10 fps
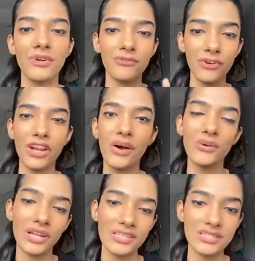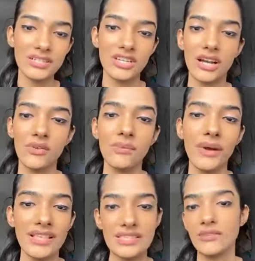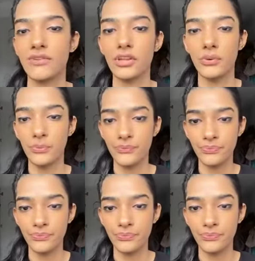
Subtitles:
but for now you can still check out the mindset video.